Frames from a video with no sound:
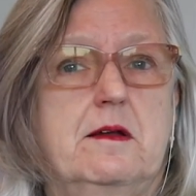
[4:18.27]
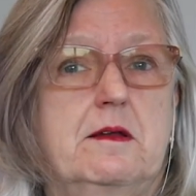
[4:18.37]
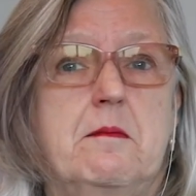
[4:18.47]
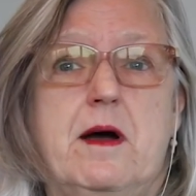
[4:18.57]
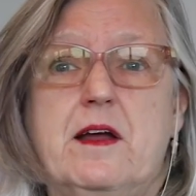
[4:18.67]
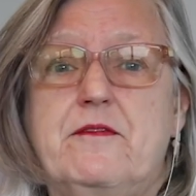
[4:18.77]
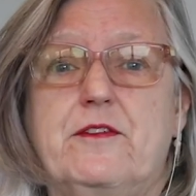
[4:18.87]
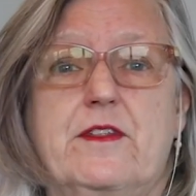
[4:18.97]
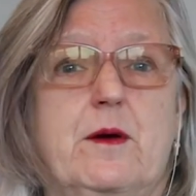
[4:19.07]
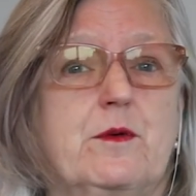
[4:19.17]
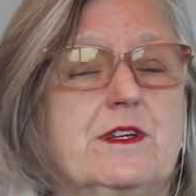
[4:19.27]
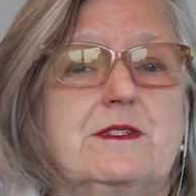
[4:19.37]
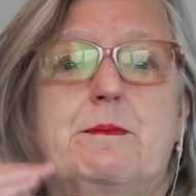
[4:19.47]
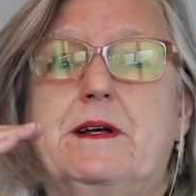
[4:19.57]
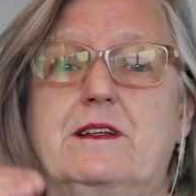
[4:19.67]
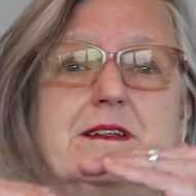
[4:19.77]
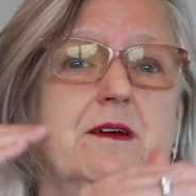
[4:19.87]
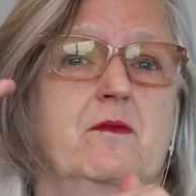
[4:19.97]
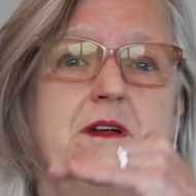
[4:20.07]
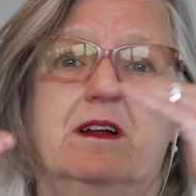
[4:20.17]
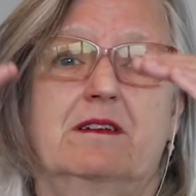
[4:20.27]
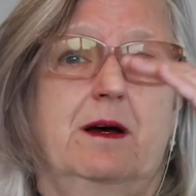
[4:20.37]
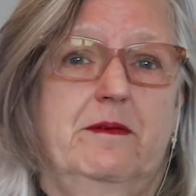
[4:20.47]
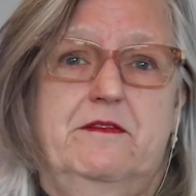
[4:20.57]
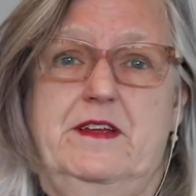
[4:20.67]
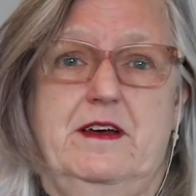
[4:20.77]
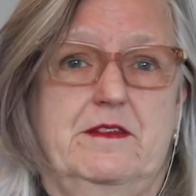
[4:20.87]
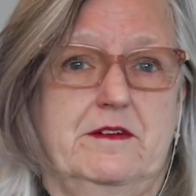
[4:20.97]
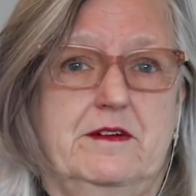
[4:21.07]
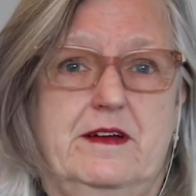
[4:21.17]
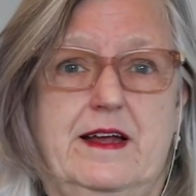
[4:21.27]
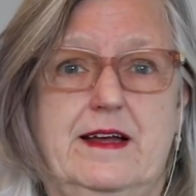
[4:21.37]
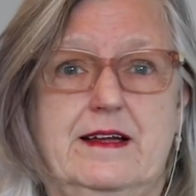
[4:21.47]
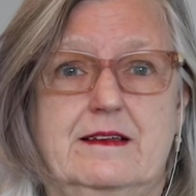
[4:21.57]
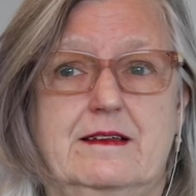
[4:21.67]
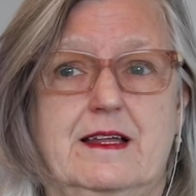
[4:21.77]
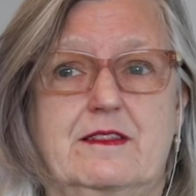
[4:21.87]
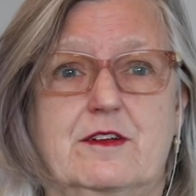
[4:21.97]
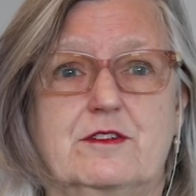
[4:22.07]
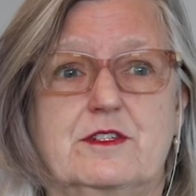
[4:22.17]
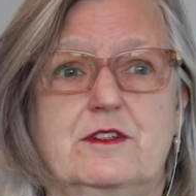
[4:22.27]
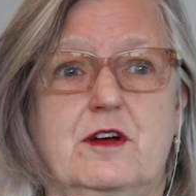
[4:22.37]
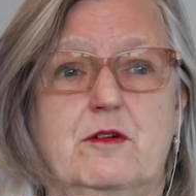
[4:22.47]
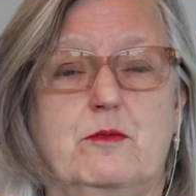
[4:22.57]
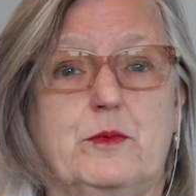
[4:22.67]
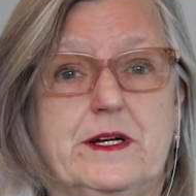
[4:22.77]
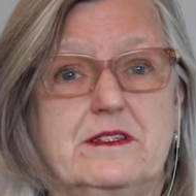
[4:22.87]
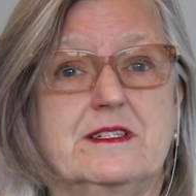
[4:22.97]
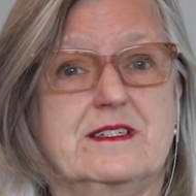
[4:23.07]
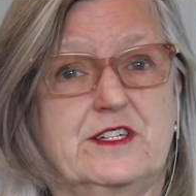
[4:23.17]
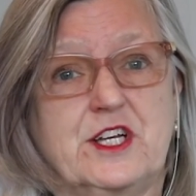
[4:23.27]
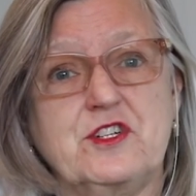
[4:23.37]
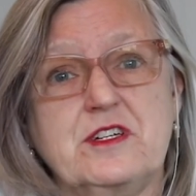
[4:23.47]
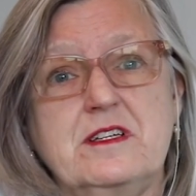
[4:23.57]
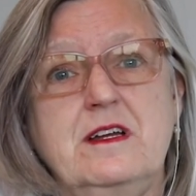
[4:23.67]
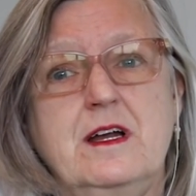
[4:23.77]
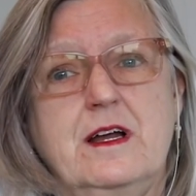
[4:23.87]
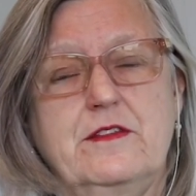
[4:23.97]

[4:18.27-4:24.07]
You know, mindful that we're just building one on top of the other and that there's no real distinction.